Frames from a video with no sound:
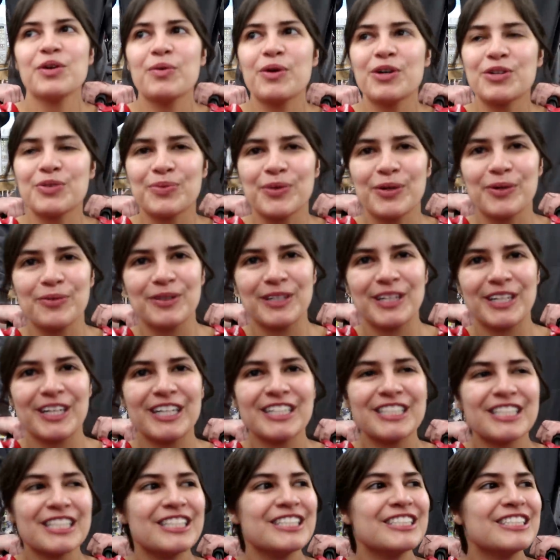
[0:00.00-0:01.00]
What will we
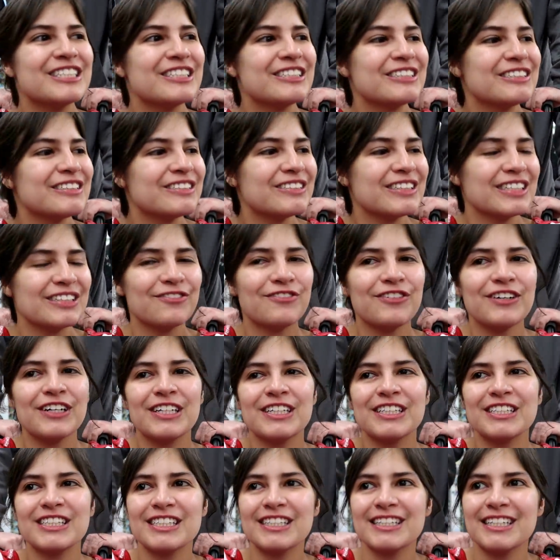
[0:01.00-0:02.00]
get into and
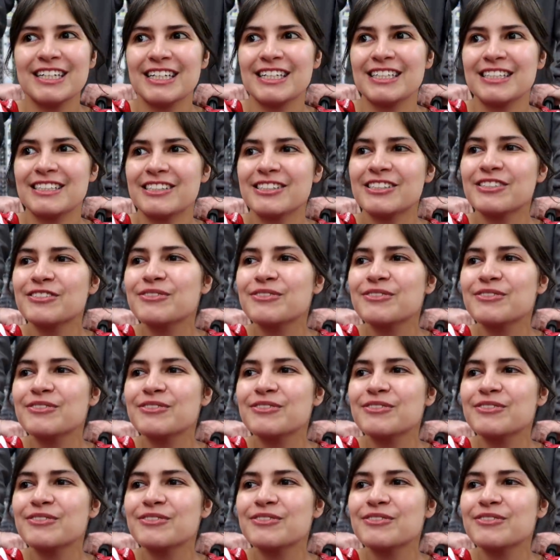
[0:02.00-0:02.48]
find tonight?